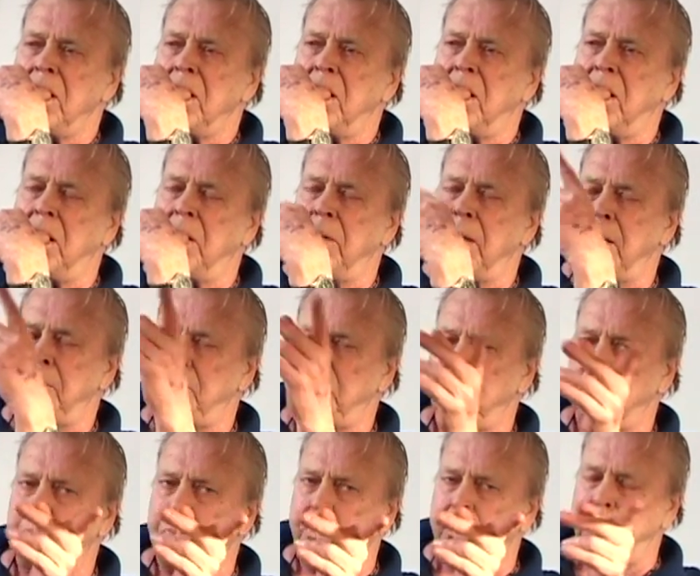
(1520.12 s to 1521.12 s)
Uh, that,
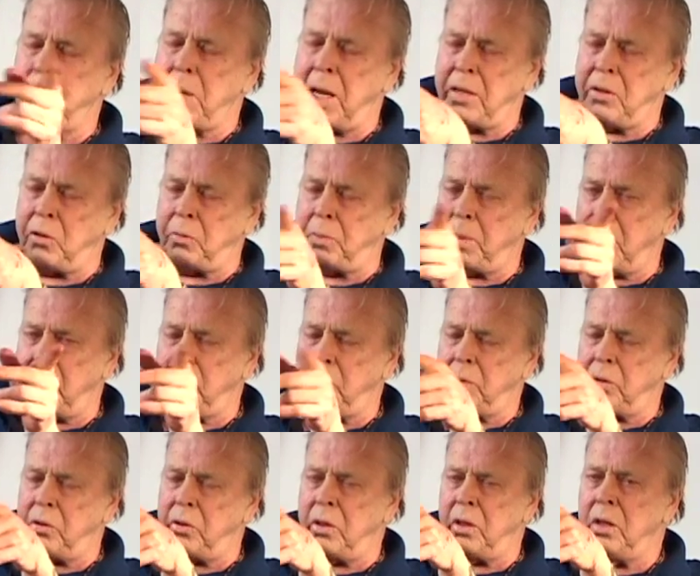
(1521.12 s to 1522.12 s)
that space
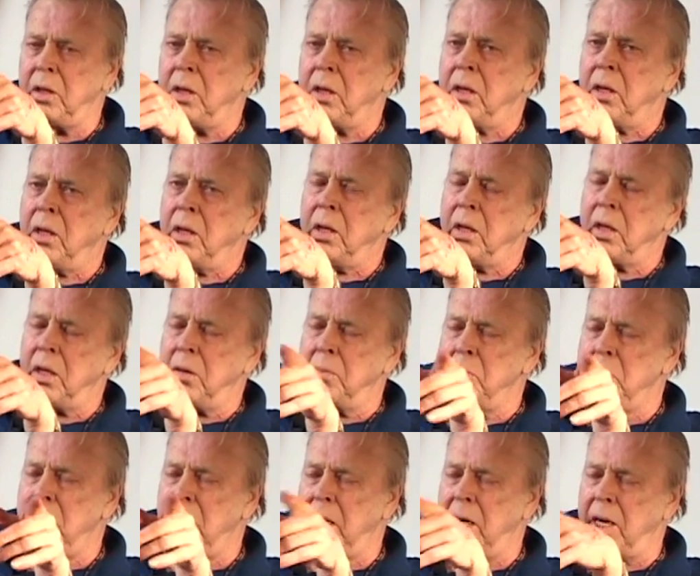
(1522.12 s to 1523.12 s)
was
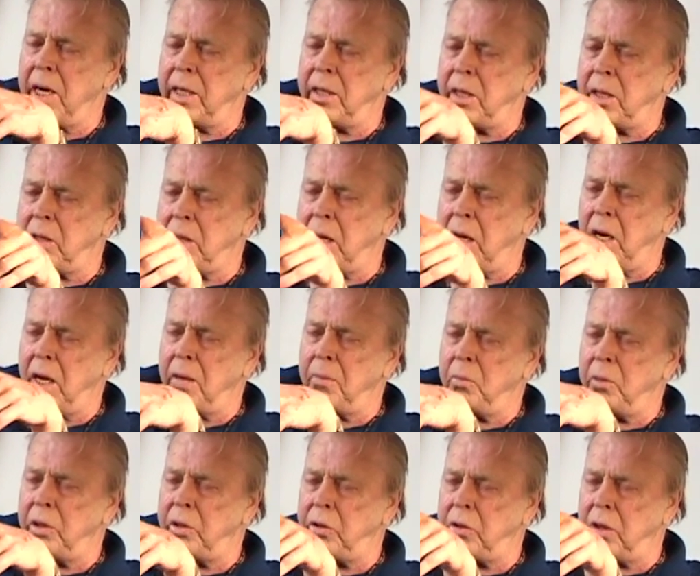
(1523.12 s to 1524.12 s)
committed at the time
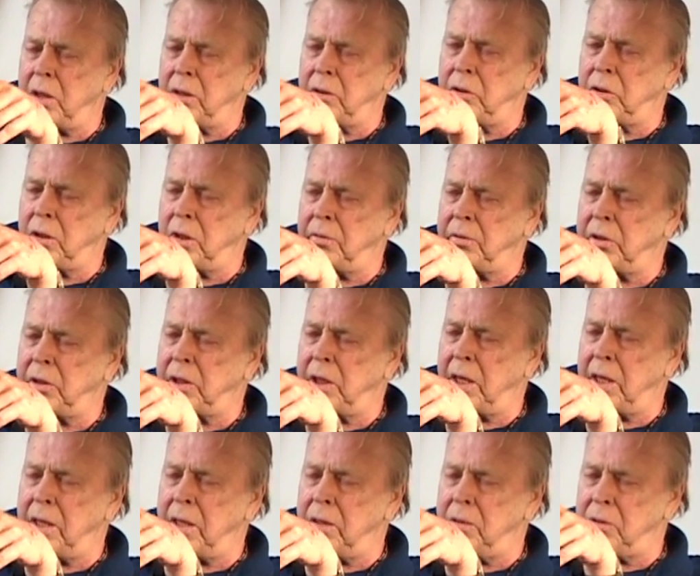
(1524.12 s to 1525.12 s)
we started service
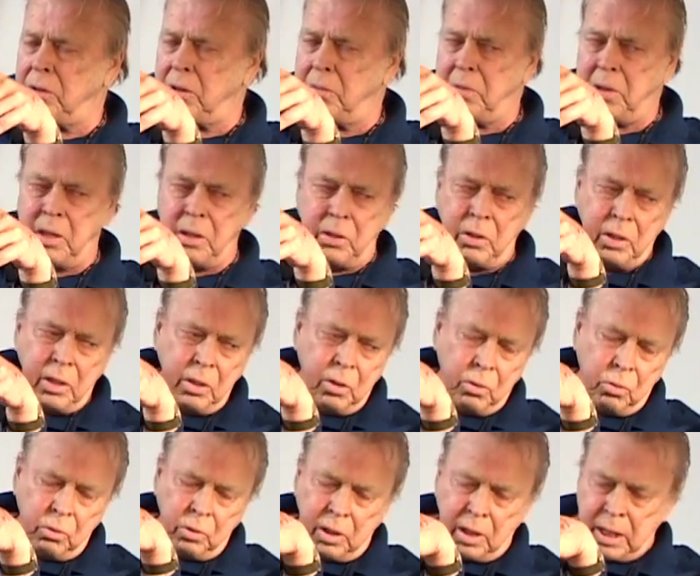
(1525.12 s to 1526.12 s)
down here. It was committed to the
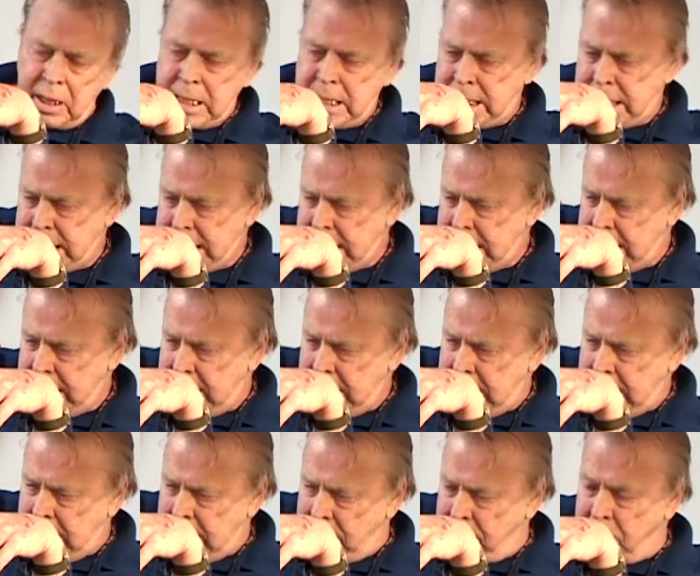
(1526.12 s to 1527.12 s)
old uh,
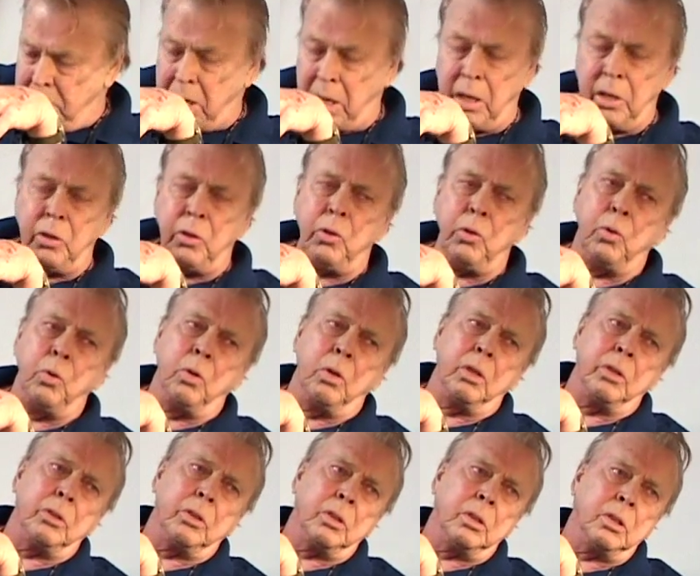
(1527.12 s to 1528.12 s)
Maryland
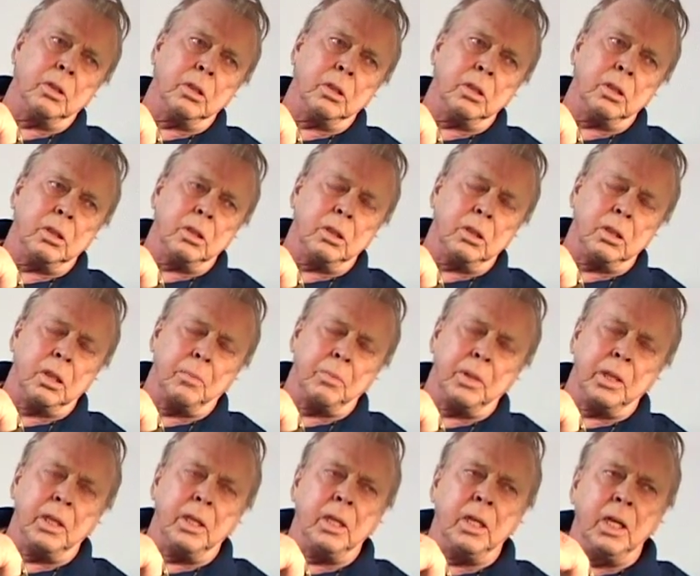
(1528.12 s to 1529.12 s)
Tours
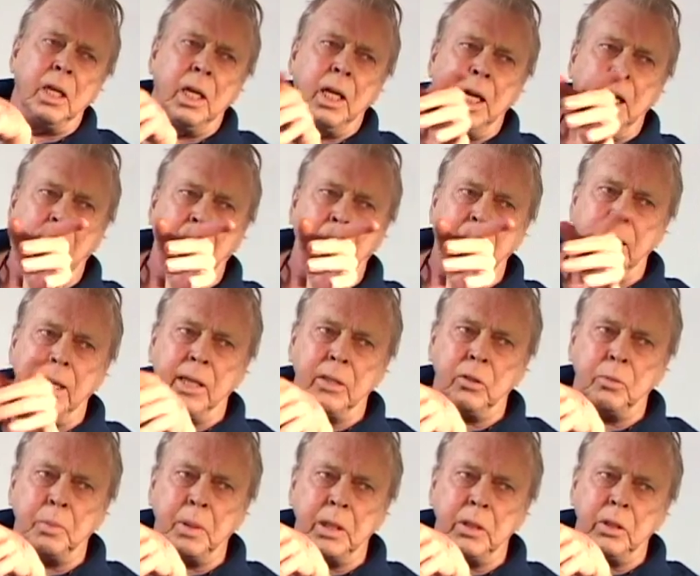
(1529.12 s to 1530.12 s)
Company. Had that
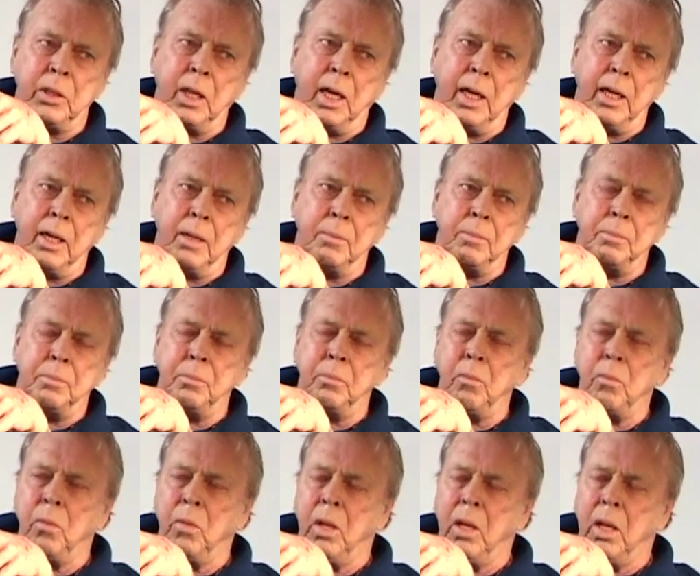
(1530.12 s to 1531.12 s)
space tied up
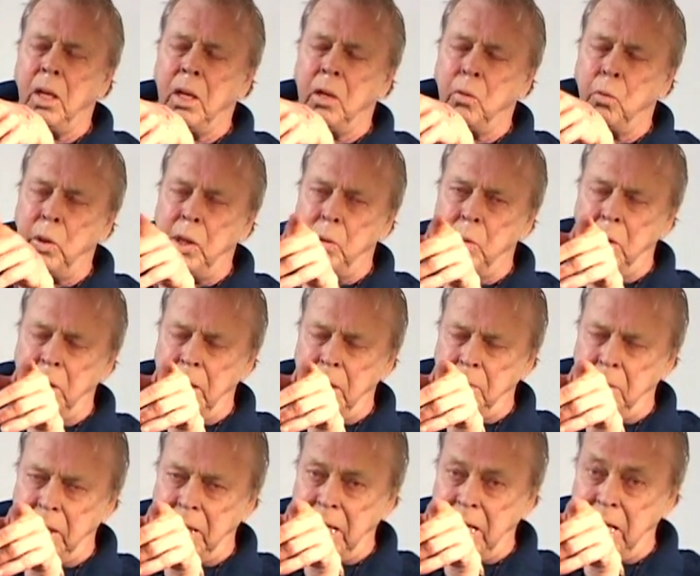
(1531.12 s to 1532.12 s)
we weren't
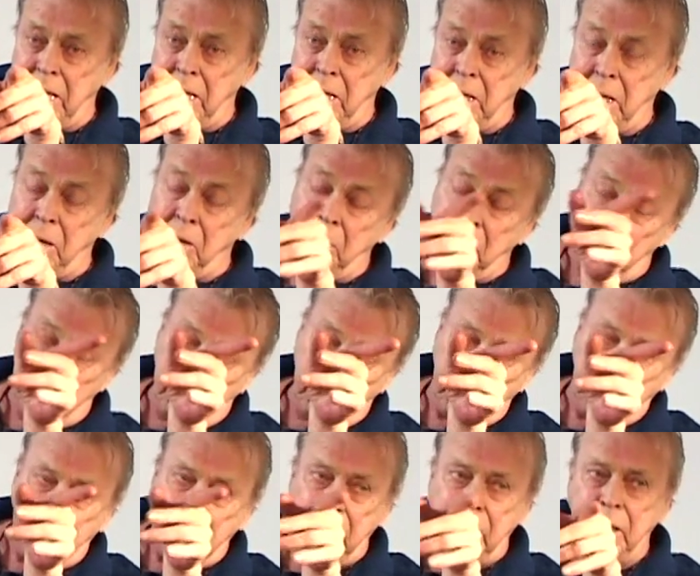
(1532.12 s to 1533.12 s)
able to get in there until
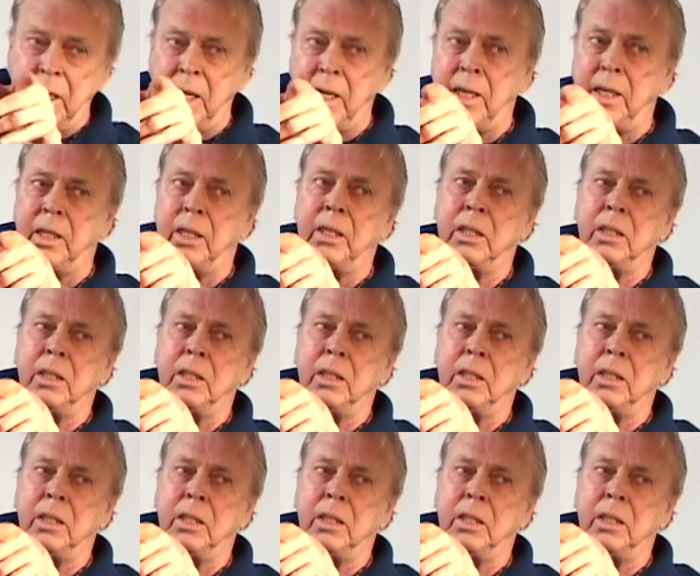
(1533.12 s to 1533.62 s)
99.